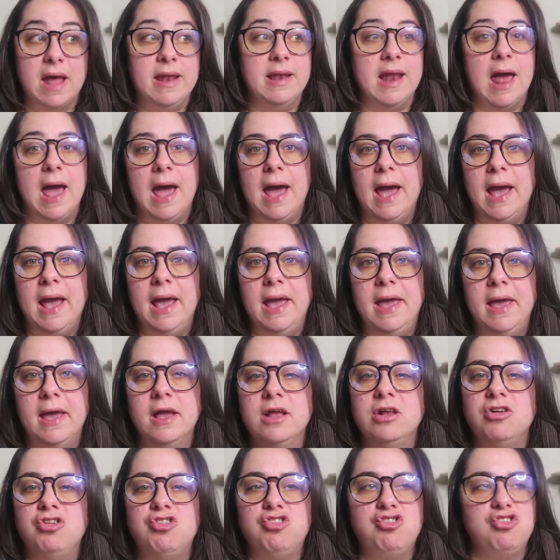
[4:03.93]
And
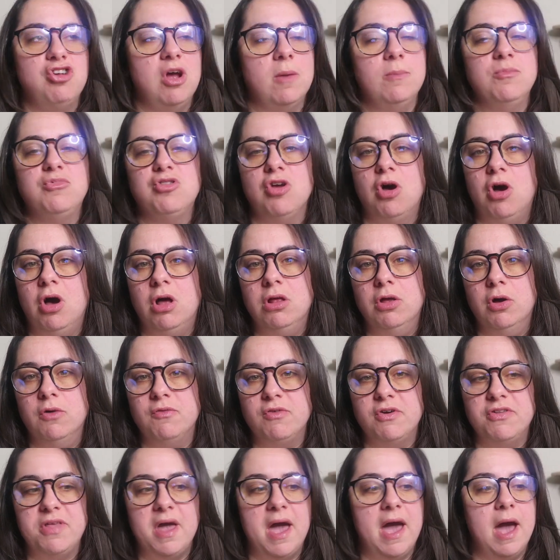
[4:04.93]
I jumped all
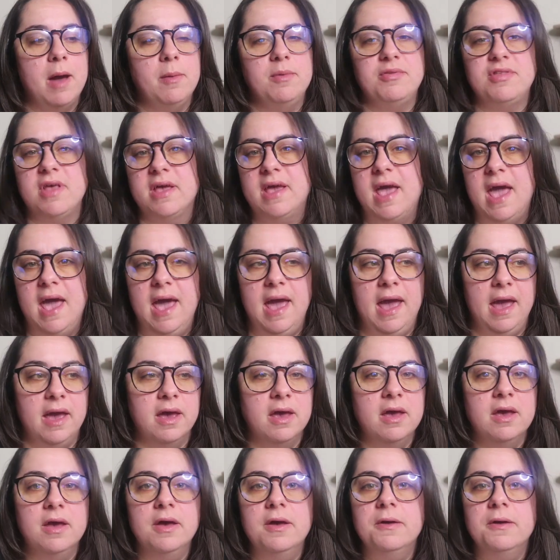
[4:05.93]
over that. I was like, hey,